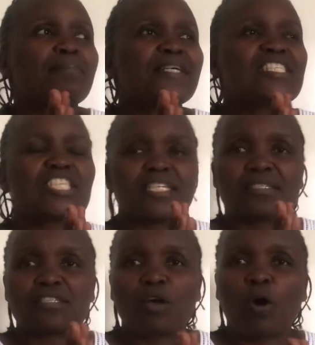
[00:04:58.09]

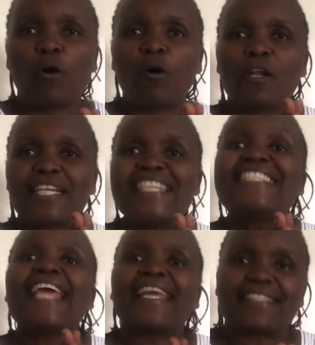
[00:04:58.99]
budget or
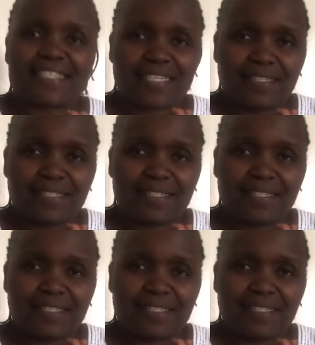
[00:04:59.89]
debt.